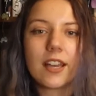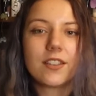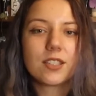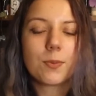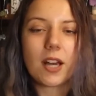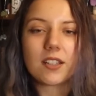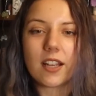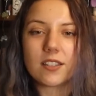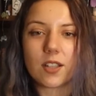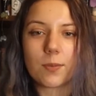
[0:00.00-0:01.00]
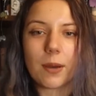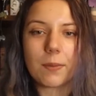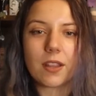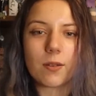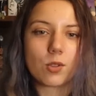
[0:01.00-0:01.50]
and this bond ends up
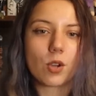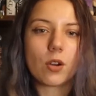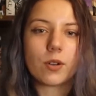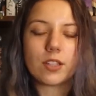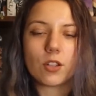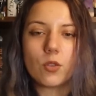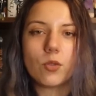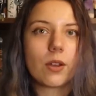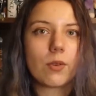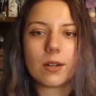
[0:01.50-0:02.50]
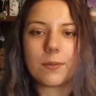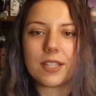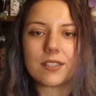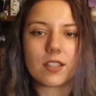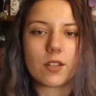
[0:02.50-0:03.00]
helping them grow into who they want to
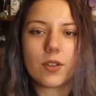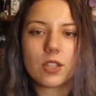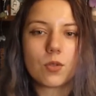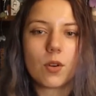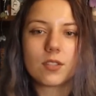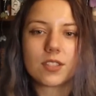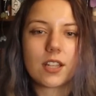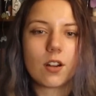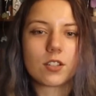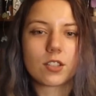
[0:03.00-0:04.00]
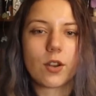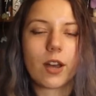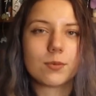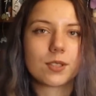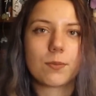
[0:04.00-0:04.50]
be as individuals and also
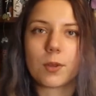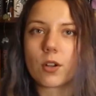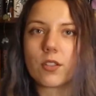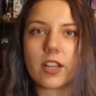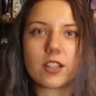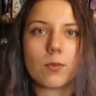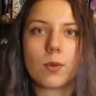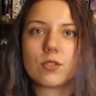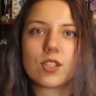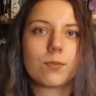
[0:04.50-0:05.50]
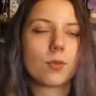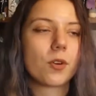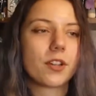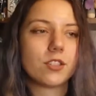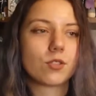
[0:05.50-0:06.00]
helps them learn like the most
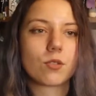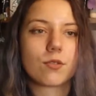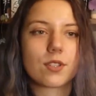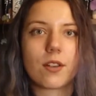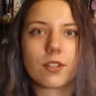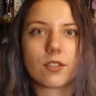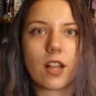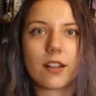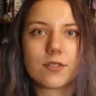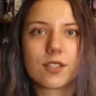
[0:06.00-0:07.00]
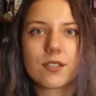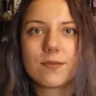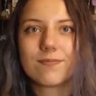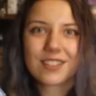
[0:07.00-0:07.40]
important truths of their lives.